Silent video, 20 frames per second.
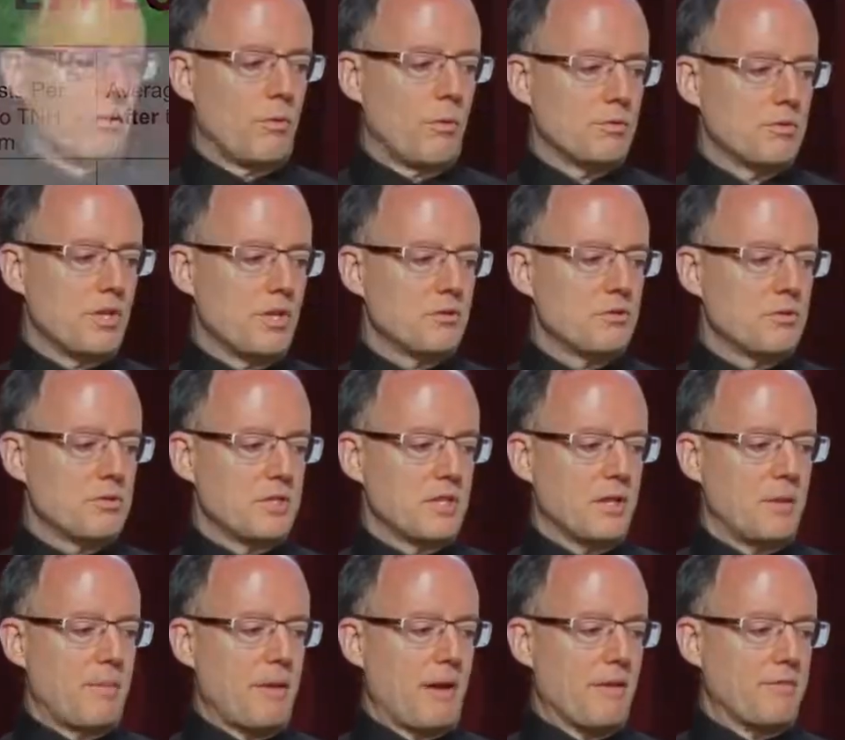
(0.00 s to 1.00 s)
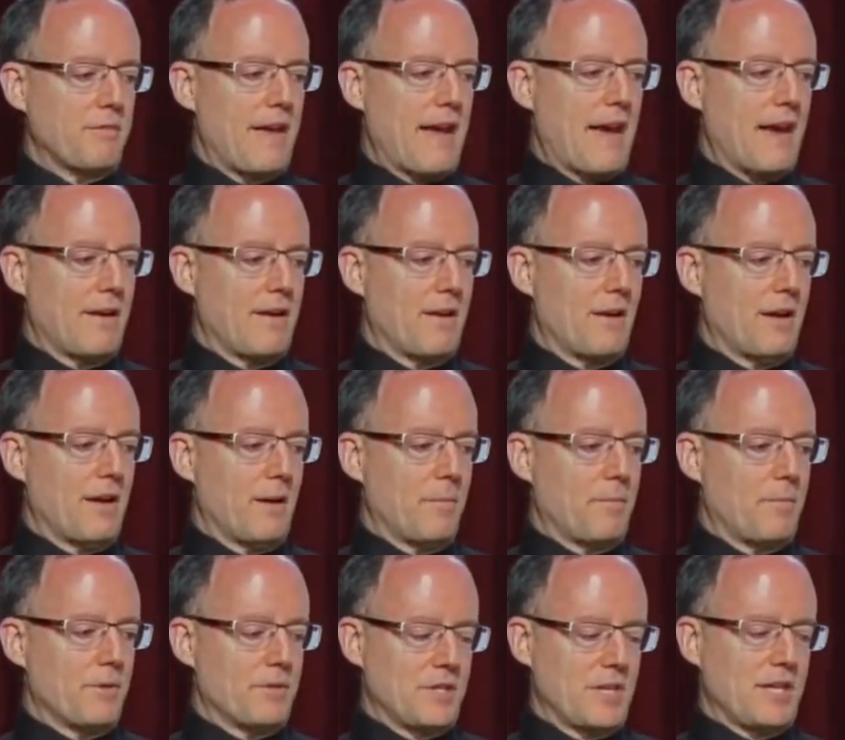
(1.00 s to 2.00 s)
What was interesting about
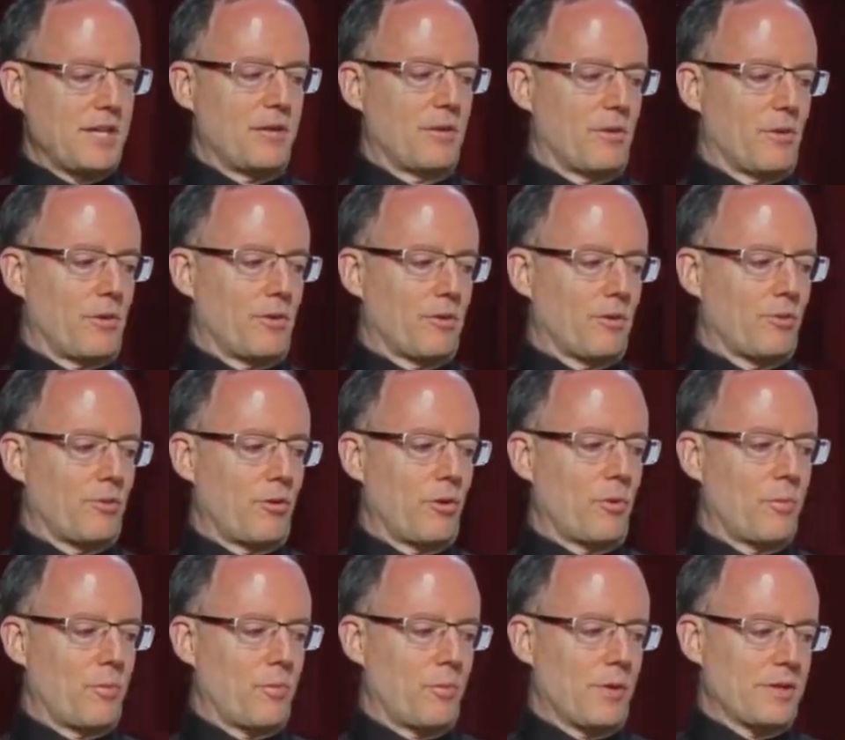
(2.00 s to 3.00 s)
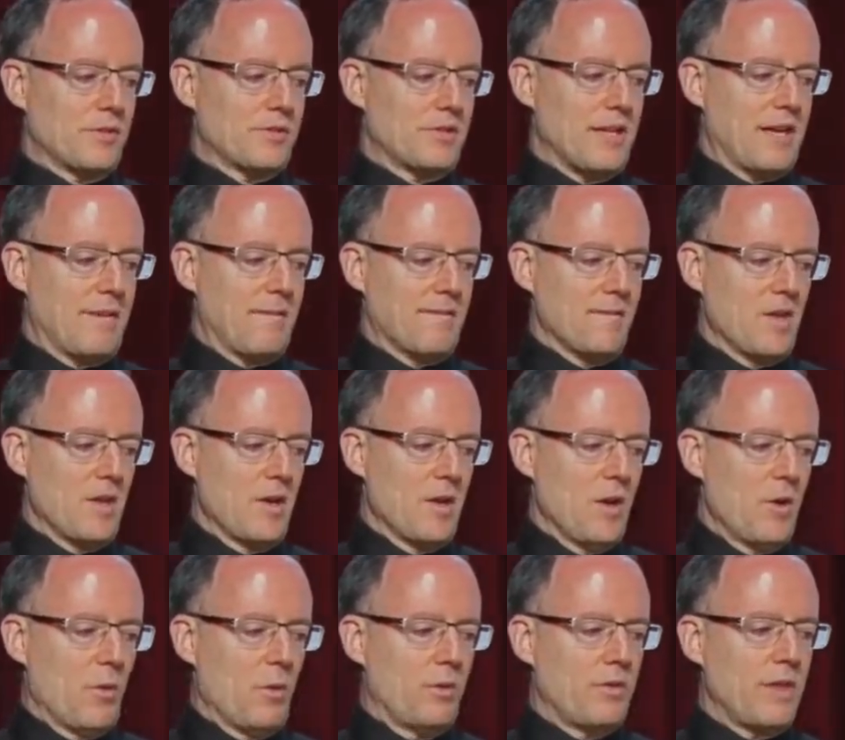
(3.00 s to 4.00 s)
that particular group was that
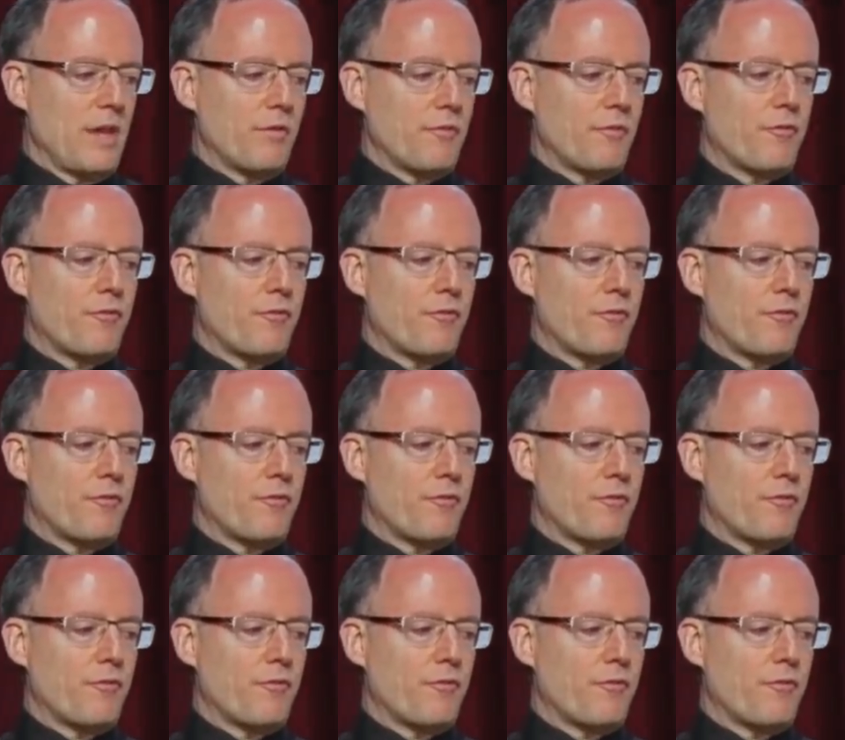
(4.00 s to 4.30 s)
when they